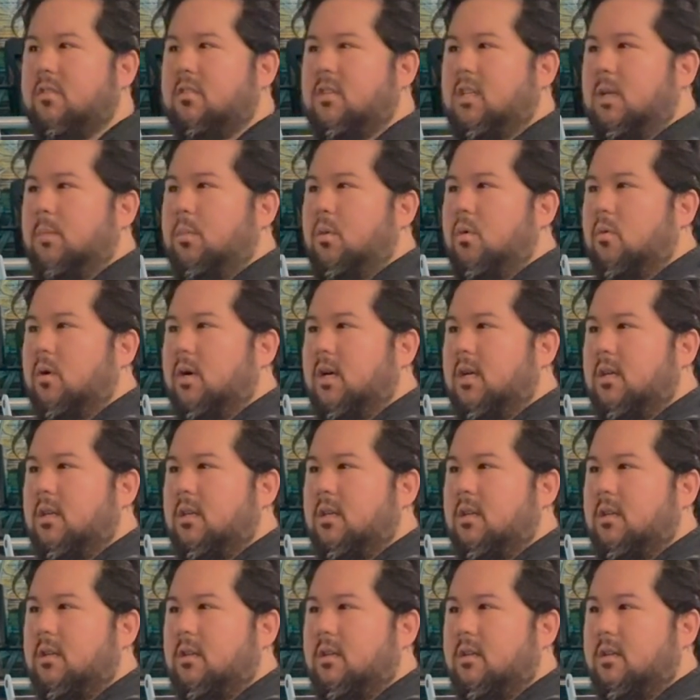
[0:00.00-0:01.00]
Temu
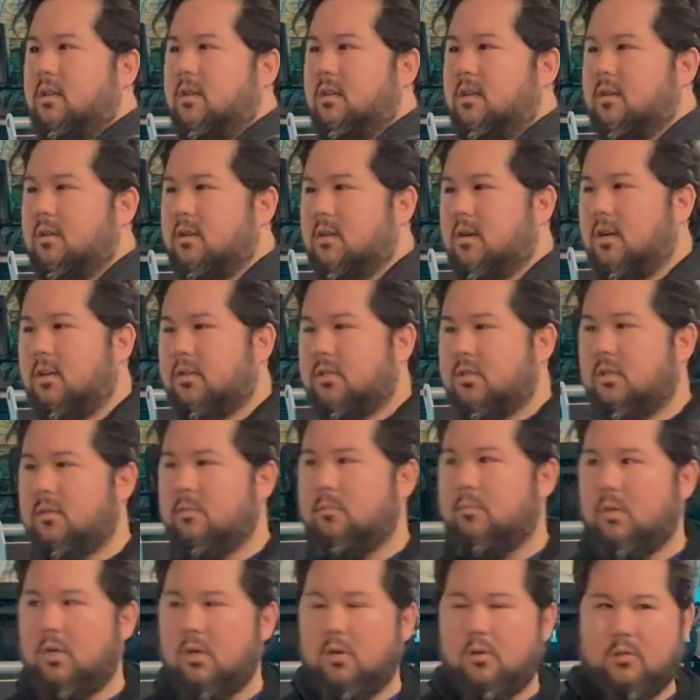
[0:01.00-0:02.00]
one also
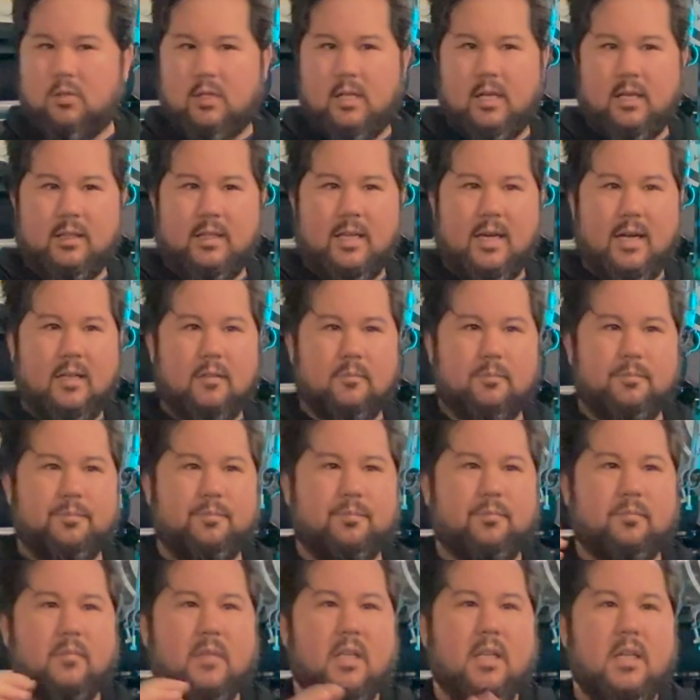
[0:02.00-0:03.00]
goes like that.
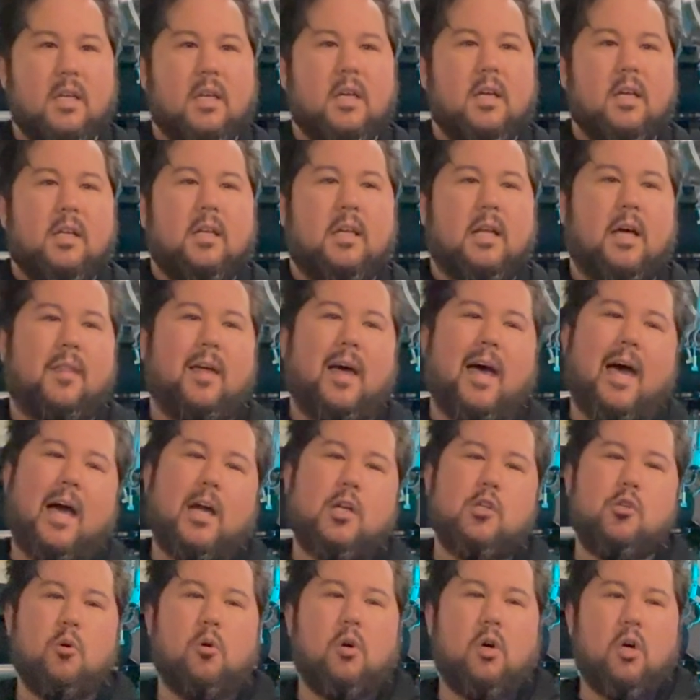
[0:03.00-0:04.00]
Now, the
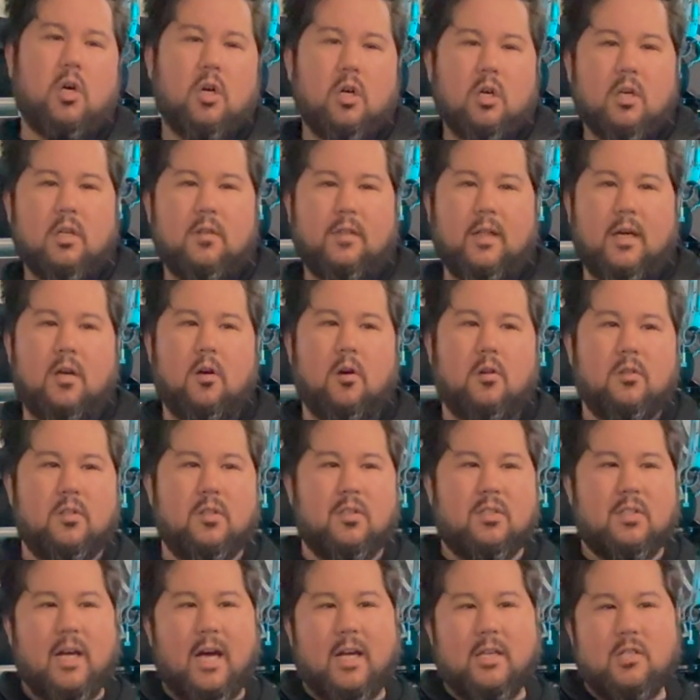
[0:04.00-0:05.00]
actual hook that goes
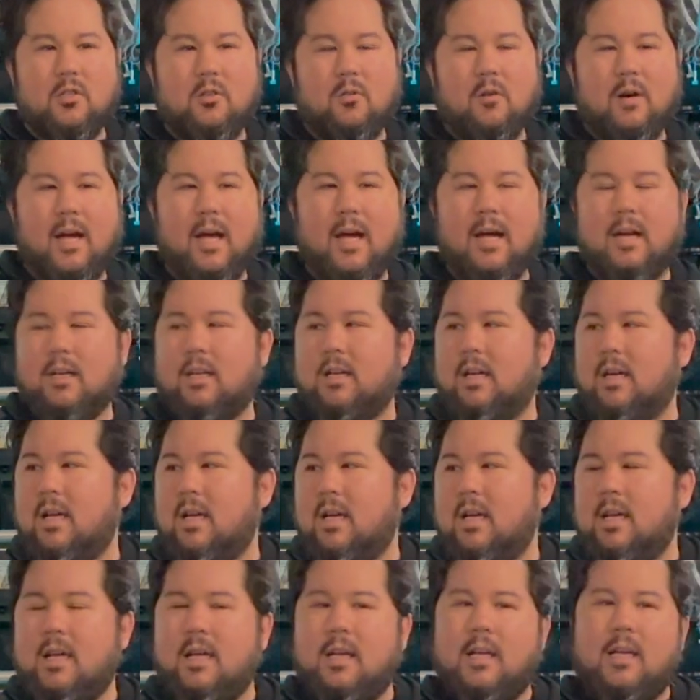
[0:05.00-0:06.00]
inside your rack,
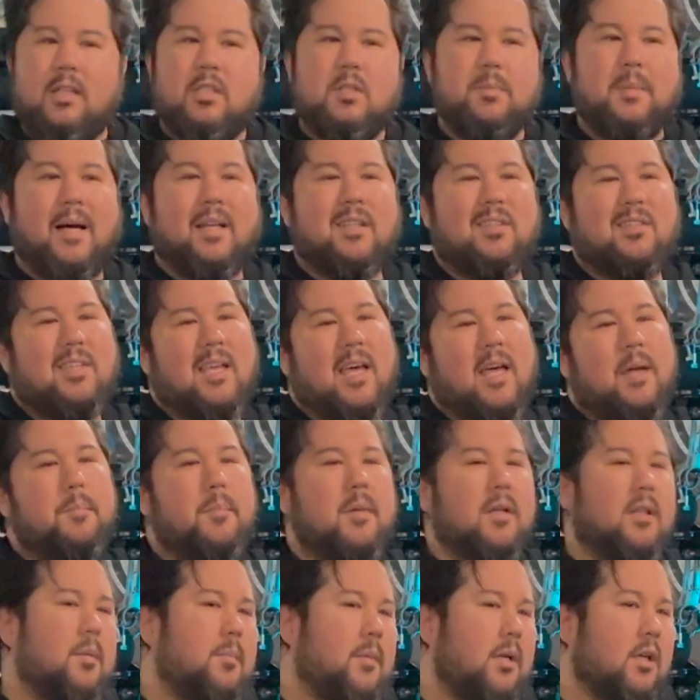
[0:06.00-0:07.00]
it's about 10
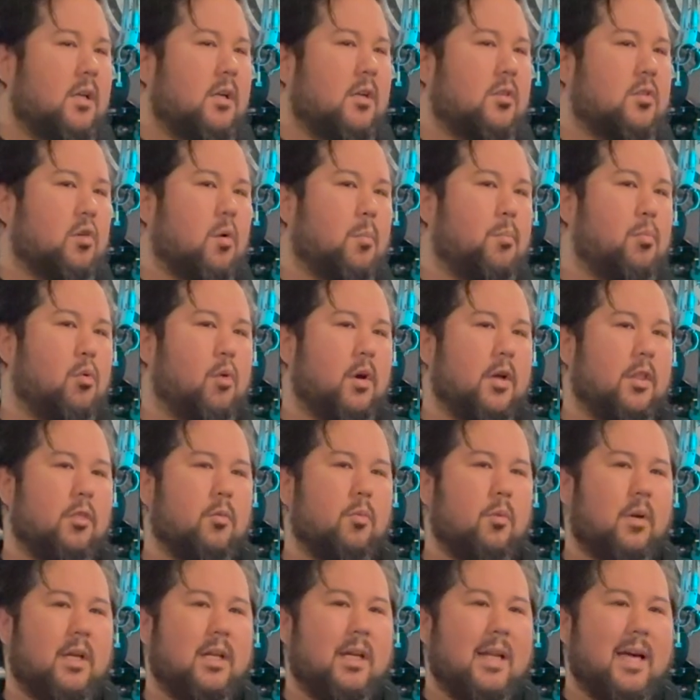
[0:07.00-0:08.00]
millimeters or
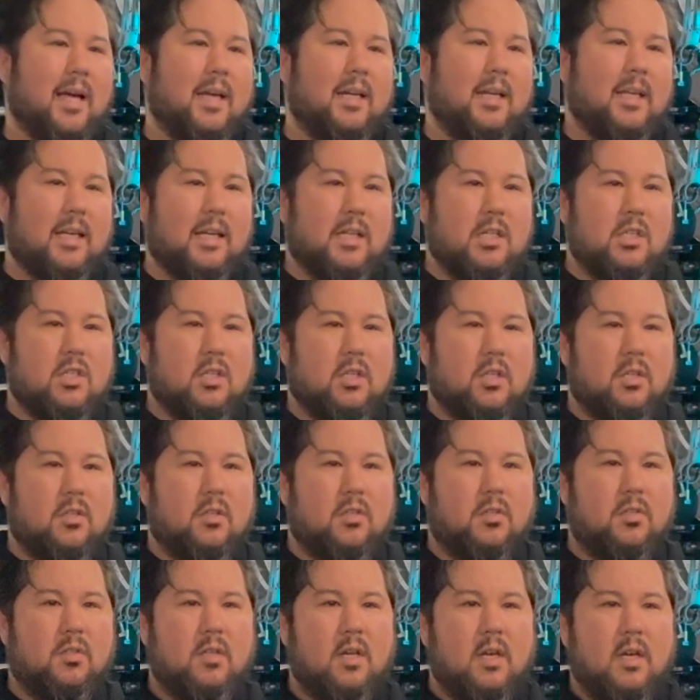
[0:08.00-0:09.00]
0.39
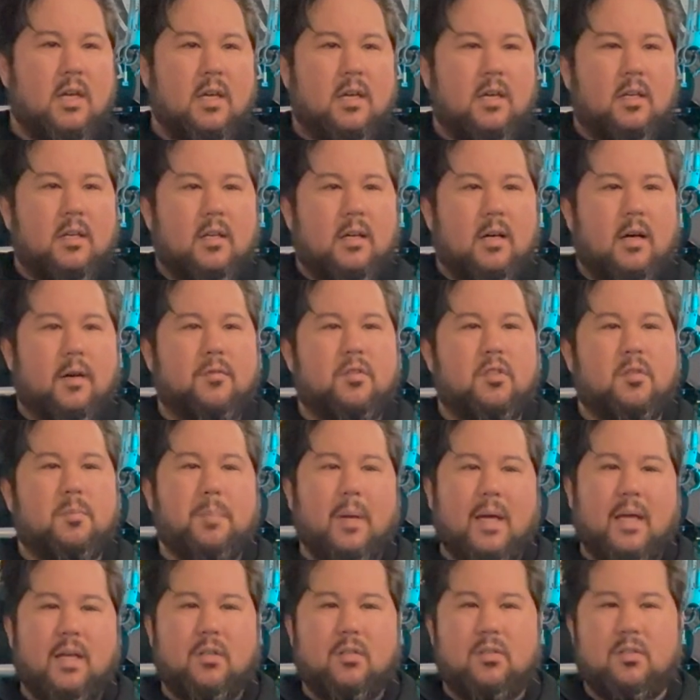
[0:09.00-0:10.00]
inches of
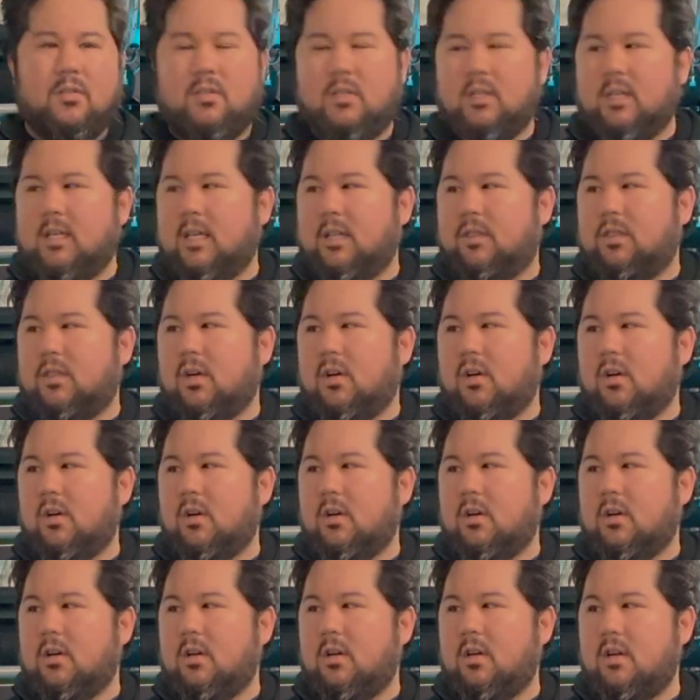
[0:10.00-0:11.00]
space to get the
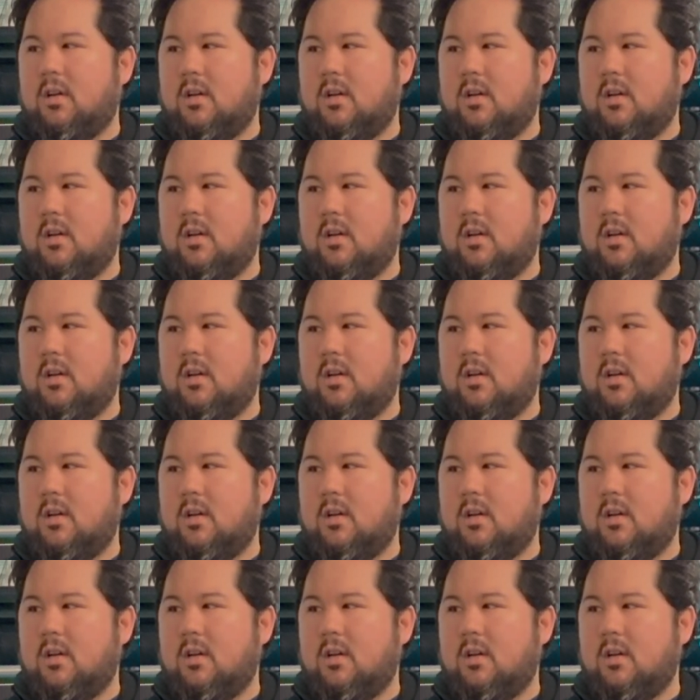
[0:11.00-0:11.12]
hook